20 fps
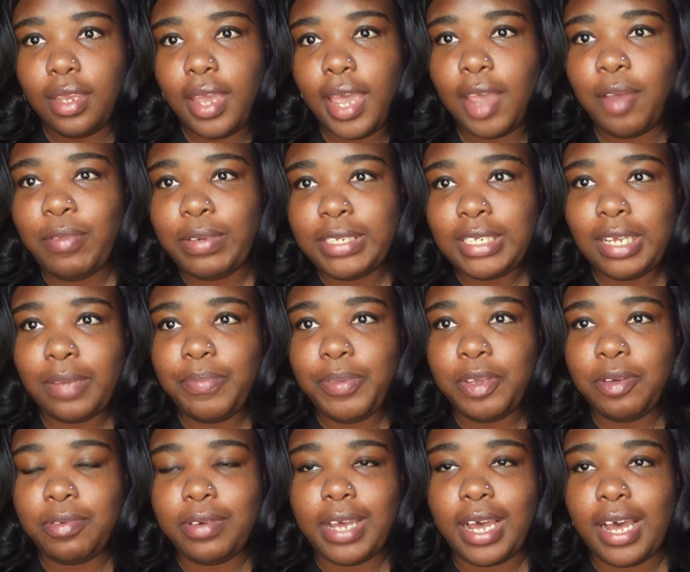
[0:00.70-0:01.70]
Hey, what's up,
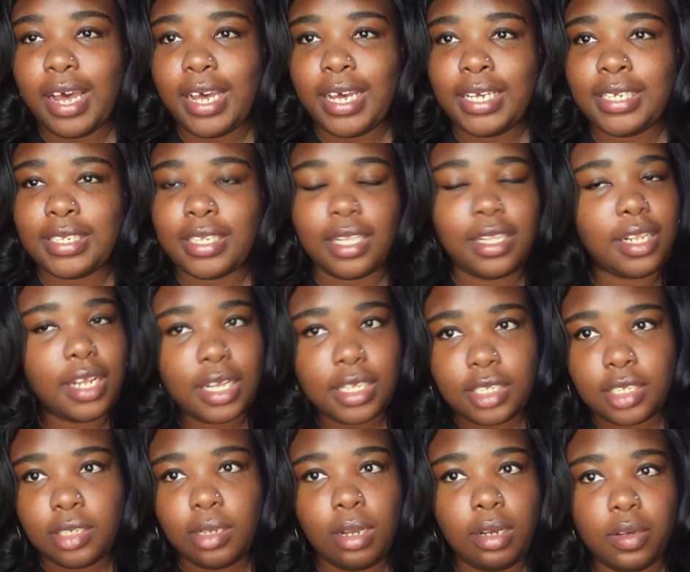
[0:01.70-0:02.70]
you guys?
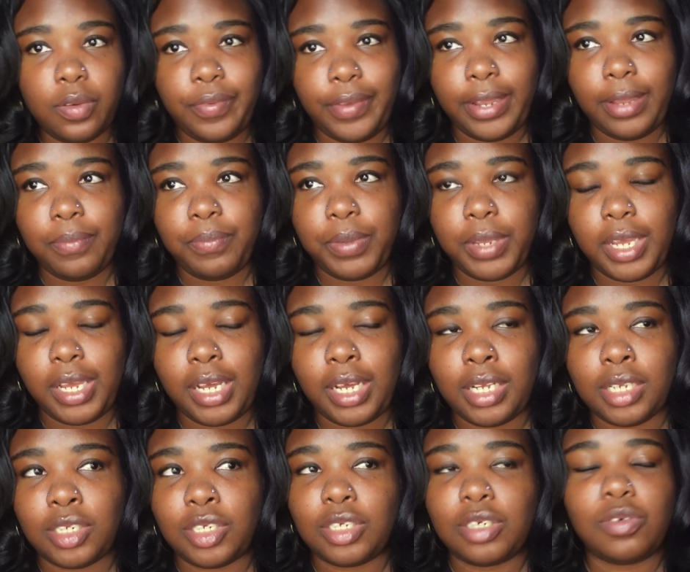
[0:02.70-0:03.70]
Let's talk
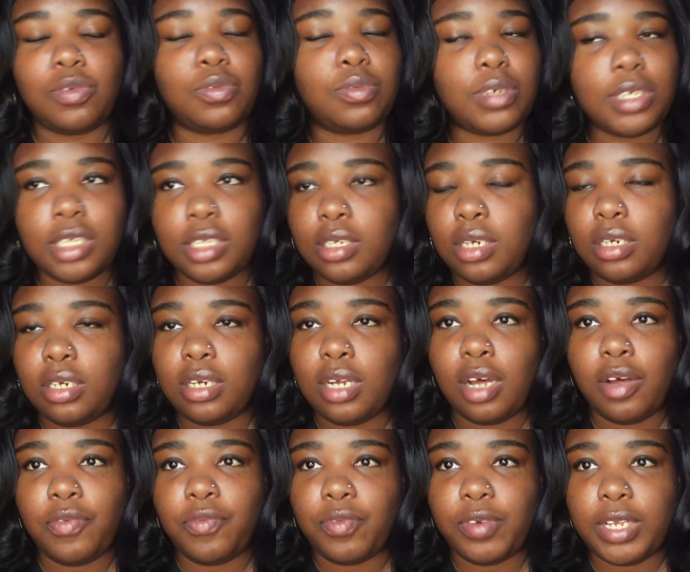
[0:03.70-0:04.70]
Rampage. We started
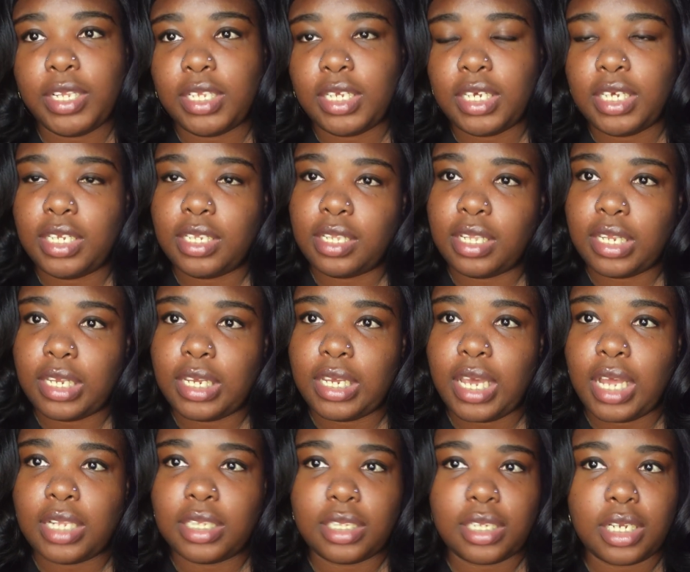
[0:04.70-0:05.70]
off with Keith Lee
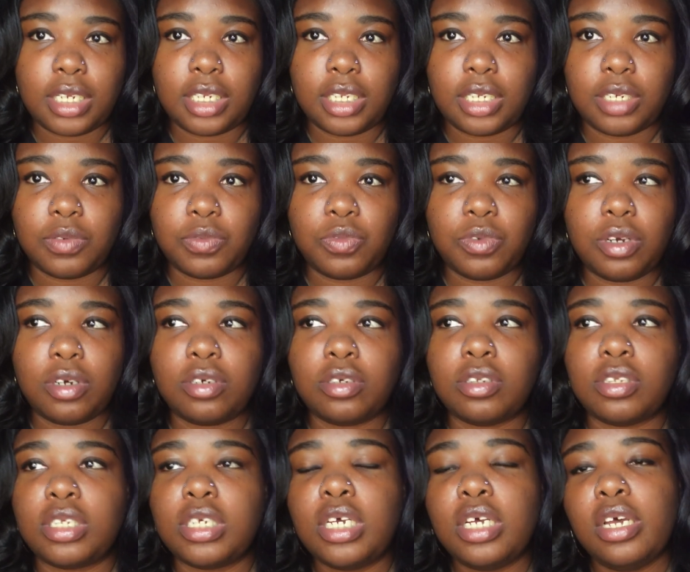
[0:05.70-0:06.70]
and Dustin
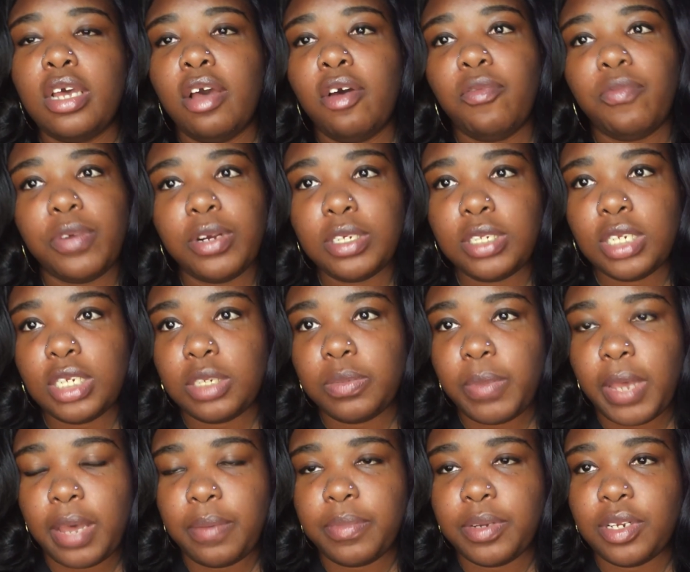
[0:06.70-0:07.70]
Rhodes versus
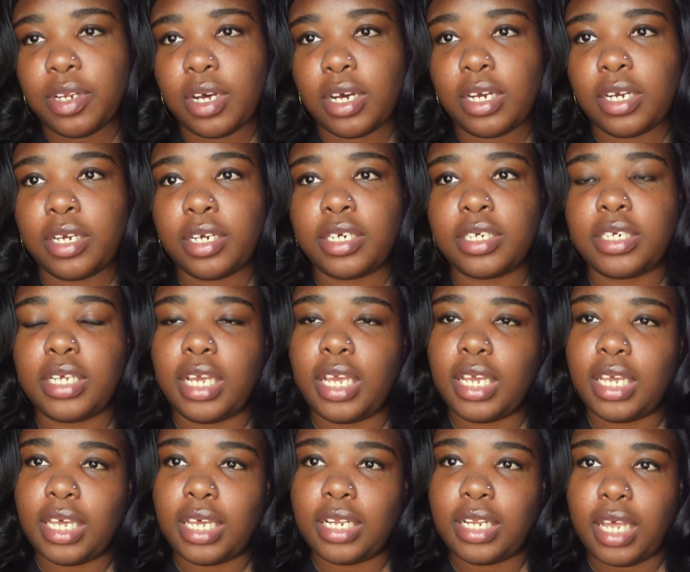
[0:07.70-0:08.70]
Matt Menard
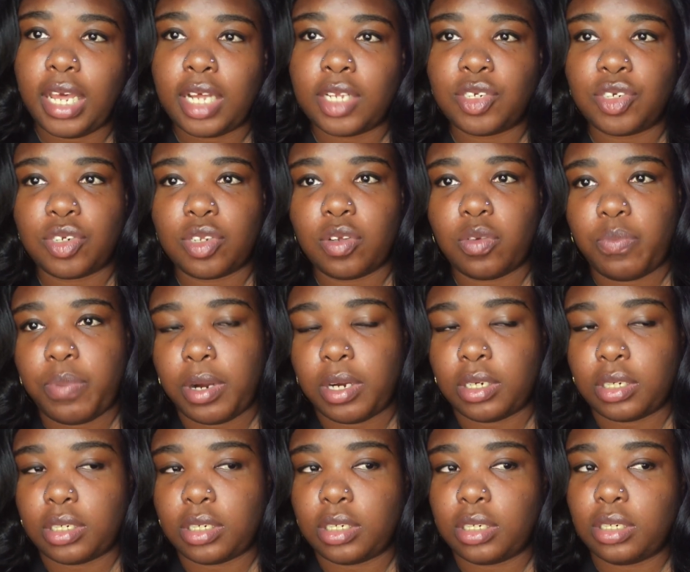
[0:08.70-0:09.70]
and Angelo
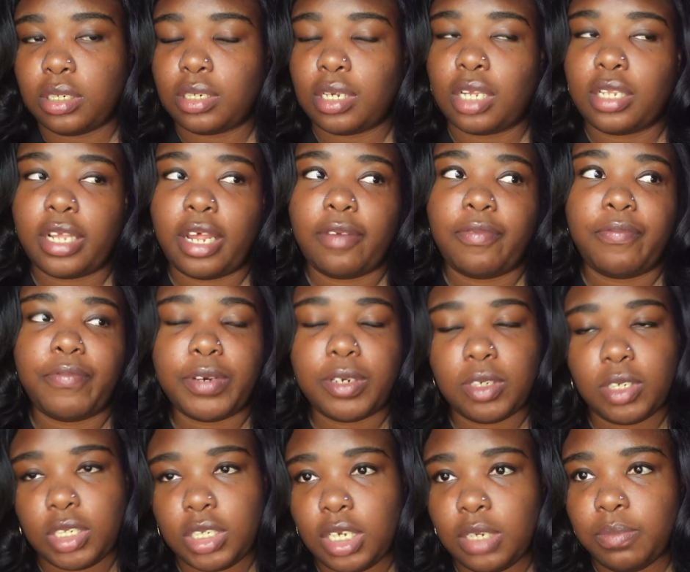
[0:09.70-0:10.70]
Parker. Now, that
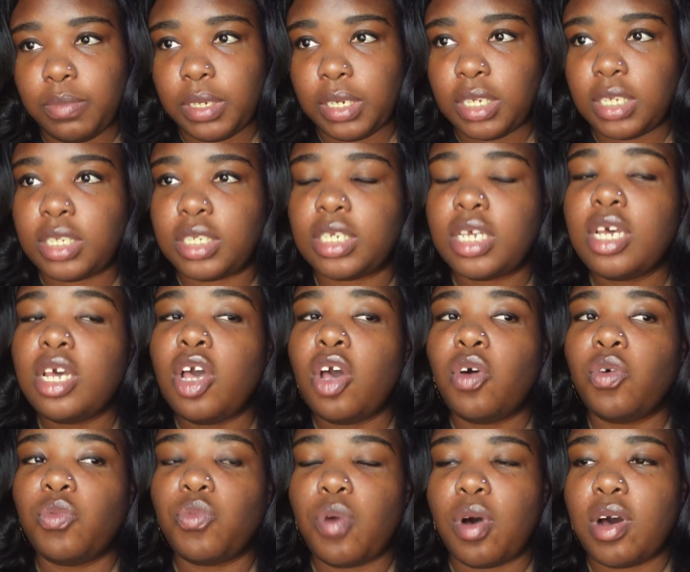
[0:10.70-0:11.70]
first 10 minutes
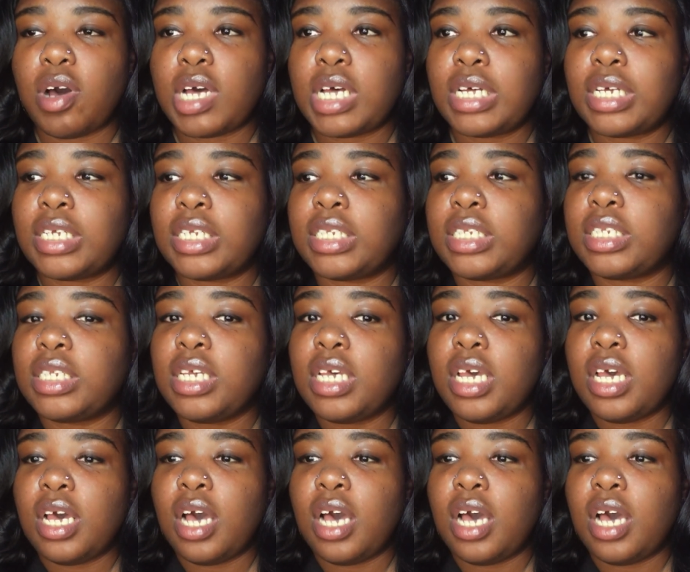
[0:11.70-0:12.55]
was